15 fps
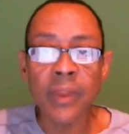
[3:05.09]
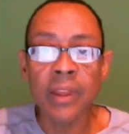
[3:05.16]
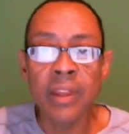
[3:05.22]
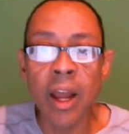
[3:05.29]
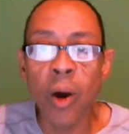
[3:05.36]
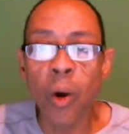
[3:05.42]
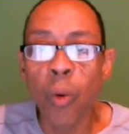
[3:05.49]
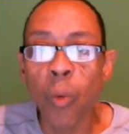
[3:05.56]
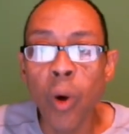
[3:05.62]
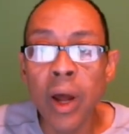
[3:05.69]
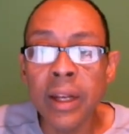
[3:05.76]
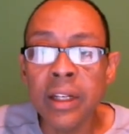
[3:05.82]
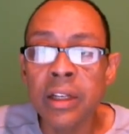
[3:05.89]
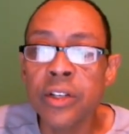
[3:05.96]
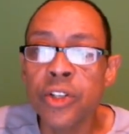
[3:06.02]
Now,
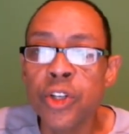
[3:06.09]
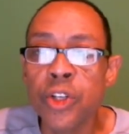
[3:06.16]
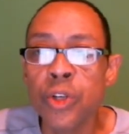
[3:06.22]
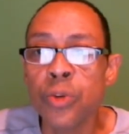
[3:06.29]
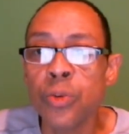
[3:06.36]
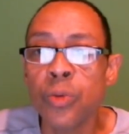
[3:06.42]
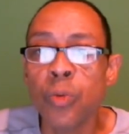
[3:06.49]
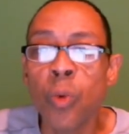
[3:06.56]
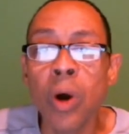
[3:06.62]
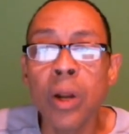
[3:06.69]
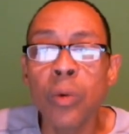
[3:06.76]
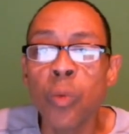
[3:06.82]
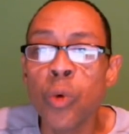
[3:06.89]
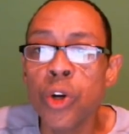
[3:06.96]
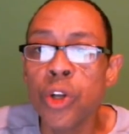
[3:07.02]
what
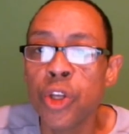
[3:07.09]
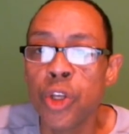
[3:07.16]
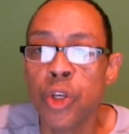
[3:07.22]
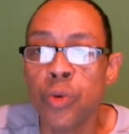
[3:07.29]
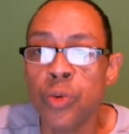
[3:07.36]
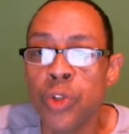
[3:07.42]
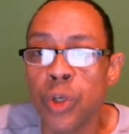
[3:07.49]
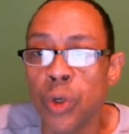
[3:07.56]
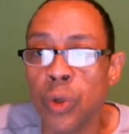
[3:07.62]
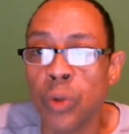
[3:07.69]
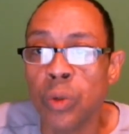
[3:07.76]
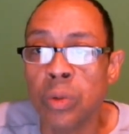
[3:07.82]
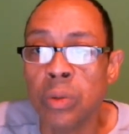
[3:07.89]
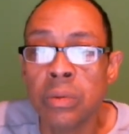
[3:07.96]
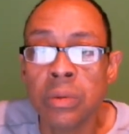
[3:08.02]
would you
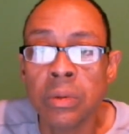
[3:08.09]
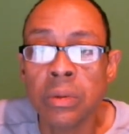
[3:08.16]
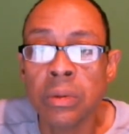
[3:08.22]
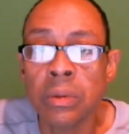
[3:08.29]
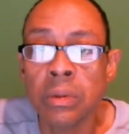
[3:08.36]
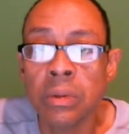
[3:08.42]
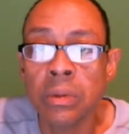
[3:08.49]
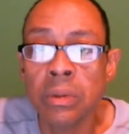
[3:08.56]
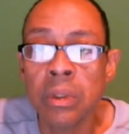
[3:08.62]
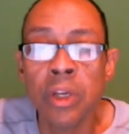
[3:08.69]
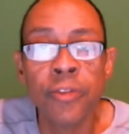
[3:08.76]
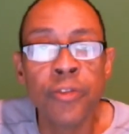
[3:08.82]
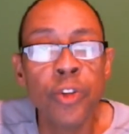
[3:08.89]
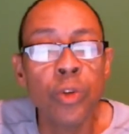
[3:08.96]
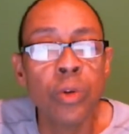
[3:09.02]
do
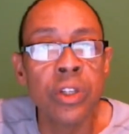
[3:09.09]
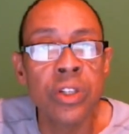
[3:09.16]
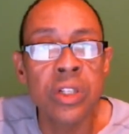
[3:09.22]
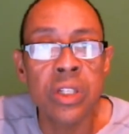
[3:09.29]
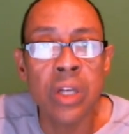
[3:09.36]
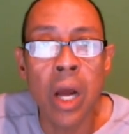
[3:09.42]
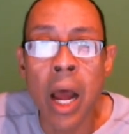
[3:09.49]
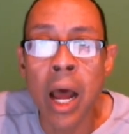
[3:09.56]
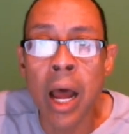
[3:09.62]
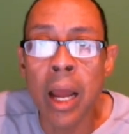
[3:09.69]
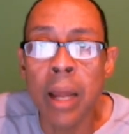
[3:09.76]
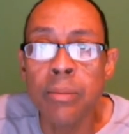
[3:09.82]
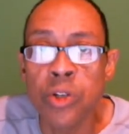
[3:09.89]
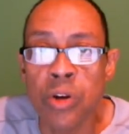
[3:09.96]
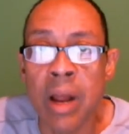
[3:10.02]
if you could
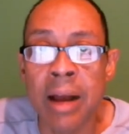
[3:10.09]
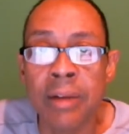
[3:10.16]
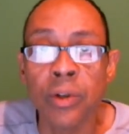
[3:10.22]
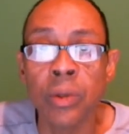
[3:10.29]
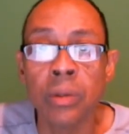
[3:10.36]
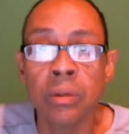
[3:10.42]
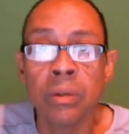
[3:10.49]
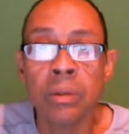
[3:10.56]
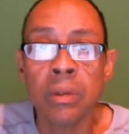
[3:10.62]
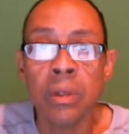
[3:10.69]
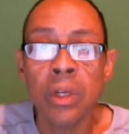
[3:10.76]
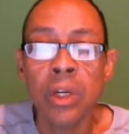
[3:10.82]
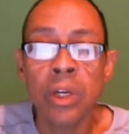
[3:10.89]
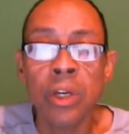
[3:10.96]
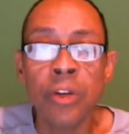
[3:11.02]
time travel?
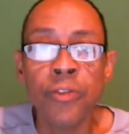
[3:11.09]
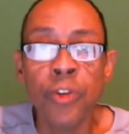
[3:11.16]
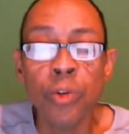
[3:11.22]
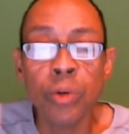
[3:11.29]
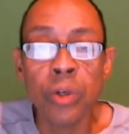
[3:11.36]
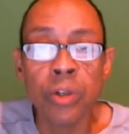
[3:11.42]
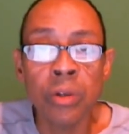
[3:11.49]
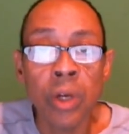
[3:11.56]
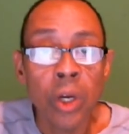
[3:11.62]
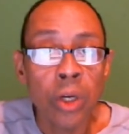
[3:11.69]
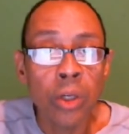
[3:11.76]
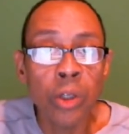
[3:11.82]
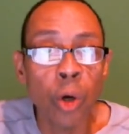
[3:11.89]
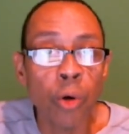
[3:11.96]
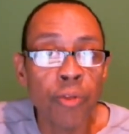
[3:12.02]
If you could
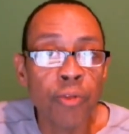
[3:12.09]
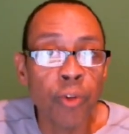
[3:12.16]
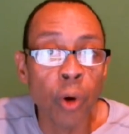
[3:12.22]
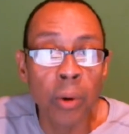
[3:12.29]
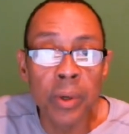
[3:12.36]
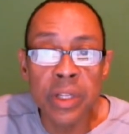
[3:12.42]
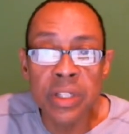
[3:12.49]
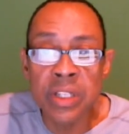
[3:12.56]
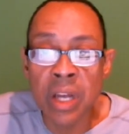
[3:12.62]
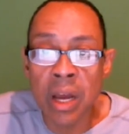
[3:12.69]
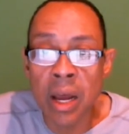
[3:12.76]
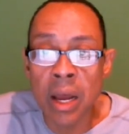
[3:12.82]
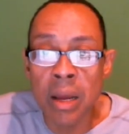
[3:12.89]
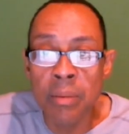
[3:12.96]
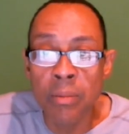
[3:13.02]
go forward in
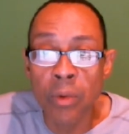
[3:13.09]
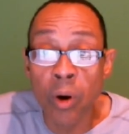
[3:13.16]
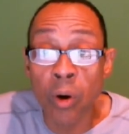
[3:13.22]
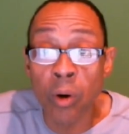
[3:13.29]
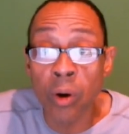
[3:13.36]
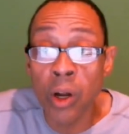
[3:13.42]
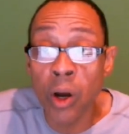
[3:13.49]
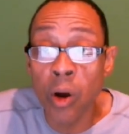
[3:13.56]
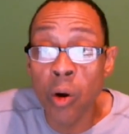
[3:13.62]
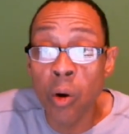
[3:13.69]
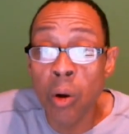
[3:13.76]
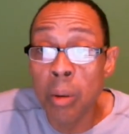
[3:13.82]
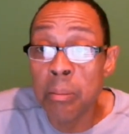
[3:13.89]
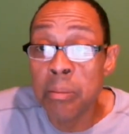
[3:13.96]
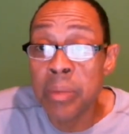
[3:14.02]
time or
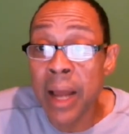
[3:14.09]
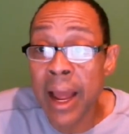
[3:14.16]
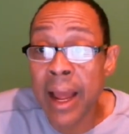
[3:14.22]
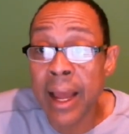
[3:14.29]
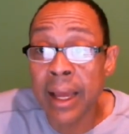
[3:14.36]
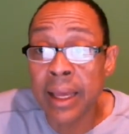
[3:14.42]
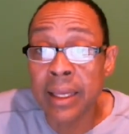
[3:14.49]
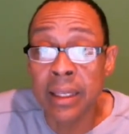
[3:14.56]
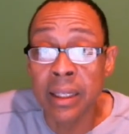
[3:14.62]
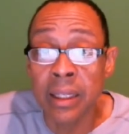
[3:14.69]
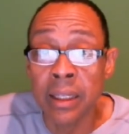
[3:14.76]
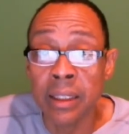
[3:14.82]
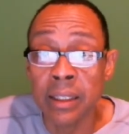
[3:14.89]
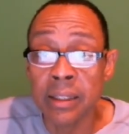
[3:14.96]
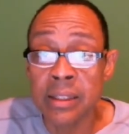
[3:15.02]
go back
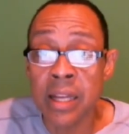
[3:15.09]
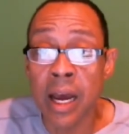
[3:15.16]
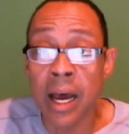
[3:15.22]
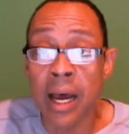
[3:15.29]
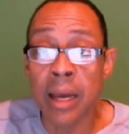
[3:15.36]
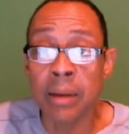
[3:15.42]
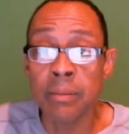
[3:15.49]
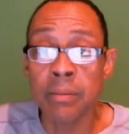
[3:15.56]
in time.